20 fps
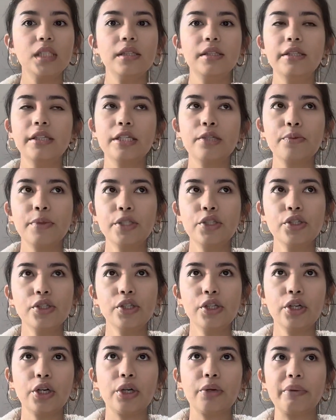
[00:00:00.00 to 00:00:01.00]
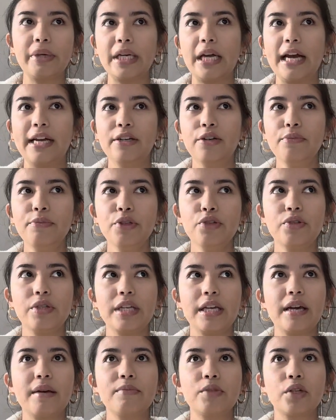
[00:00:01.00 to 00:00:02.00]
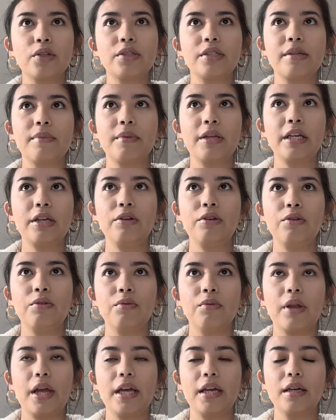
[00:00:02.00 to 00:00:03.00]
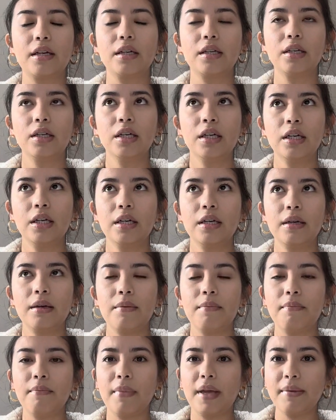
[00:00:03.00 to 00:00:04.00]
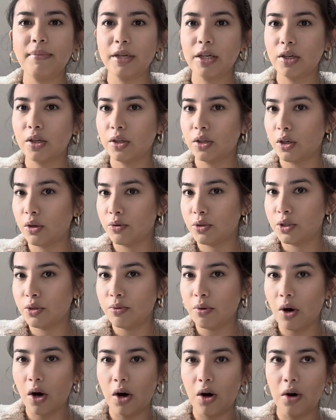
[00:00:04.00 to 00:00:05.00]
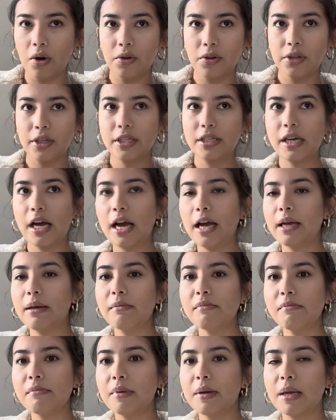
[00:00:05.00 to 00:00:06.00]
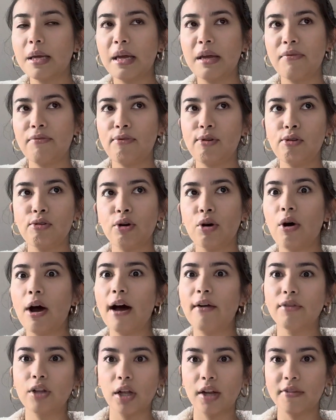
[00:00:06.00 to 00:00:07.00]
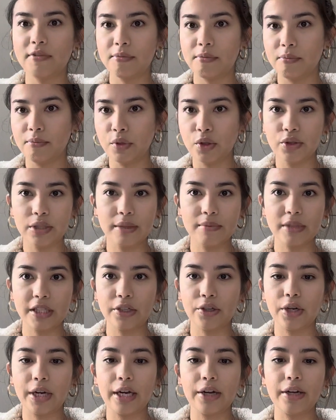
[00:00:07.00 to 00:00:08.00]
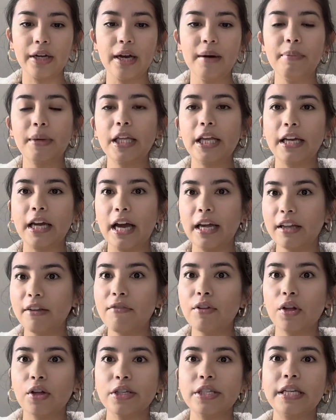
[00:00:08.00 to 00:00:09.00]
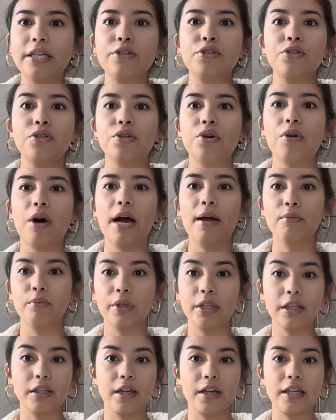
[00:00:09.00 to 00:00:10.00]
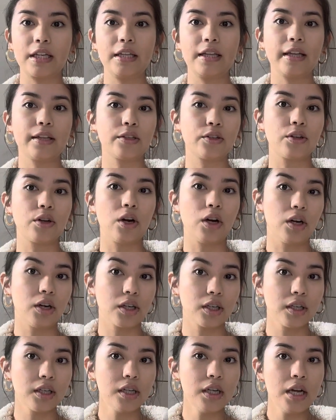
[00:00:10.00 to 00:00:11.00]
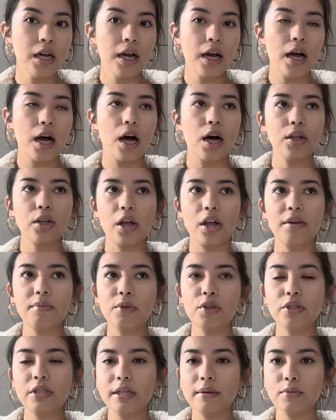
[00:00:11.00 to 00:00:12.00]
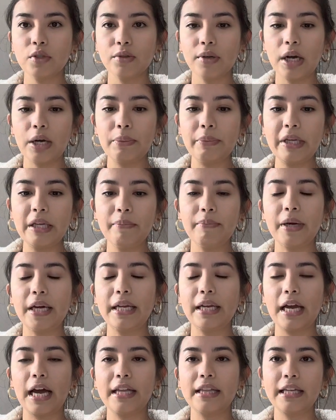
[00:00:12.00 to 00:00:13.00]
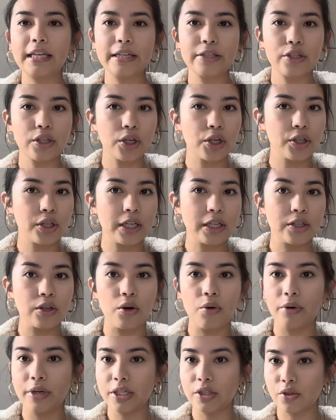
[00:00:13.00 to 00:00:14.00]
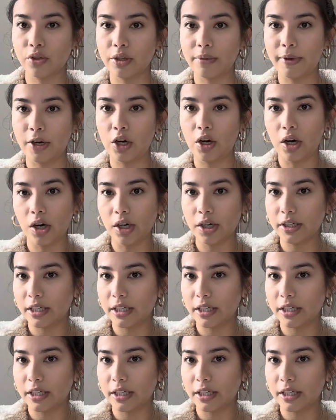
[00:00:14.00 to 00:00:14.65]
This one's just a good one. I know museums aren't something you like maybe could go to all the time if you don't have a lot of museums in your area, but like I live in Los Angeles, so I'm really lucky that there are a lot of museums around me. But I think it's a good thing to always learn about art.